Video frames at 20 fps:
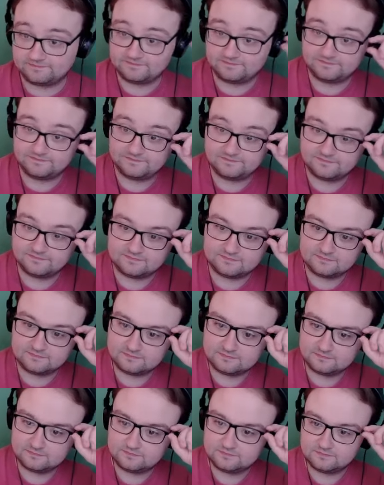
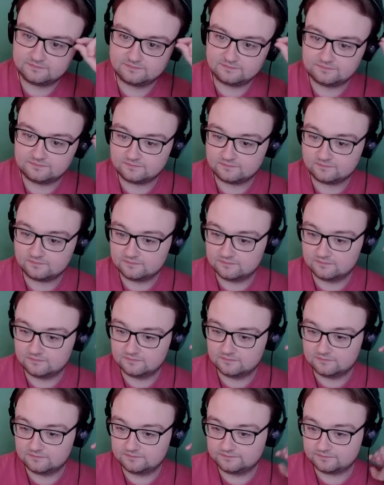
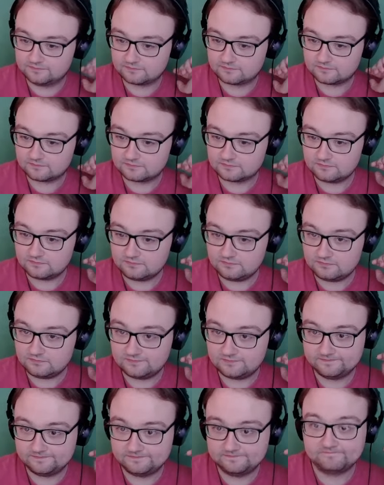
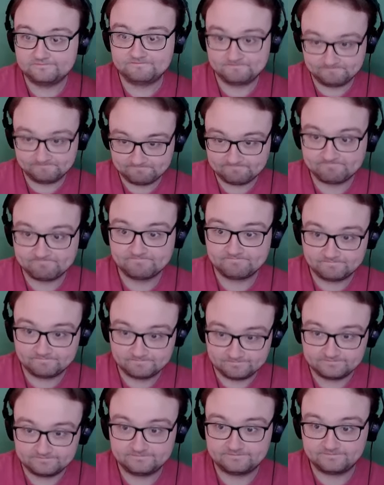
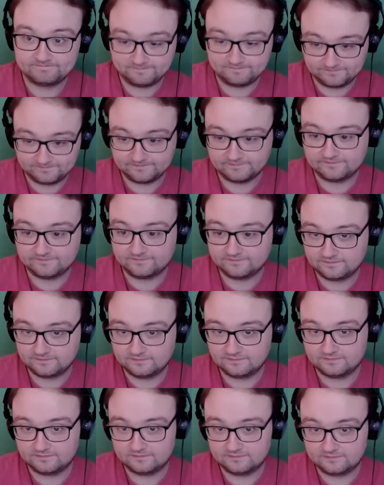
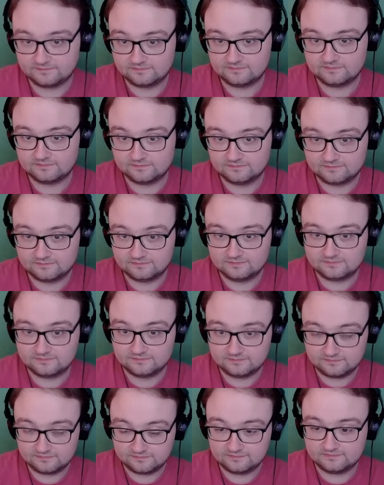
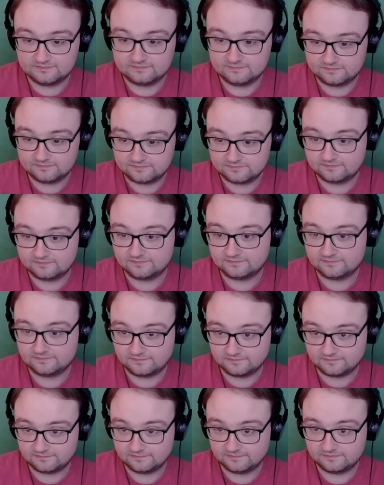
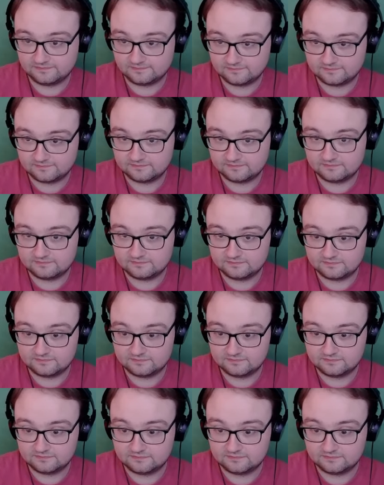This person isn't speaking.